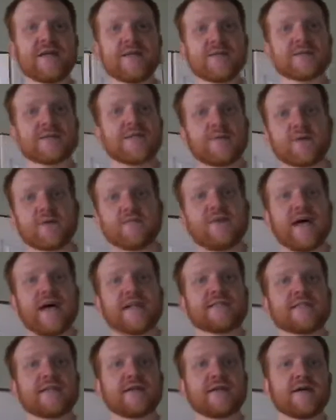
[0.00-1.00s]
Some are
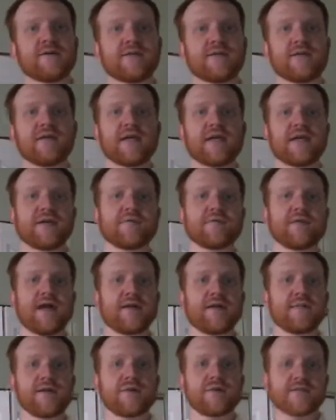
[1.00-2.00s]
fast enough that they can
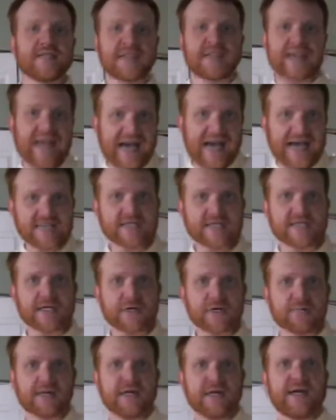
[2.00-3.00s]
write music as
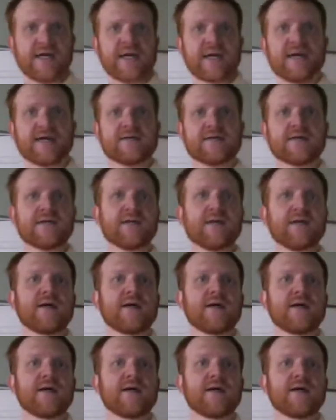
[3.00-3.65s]
they're playing it.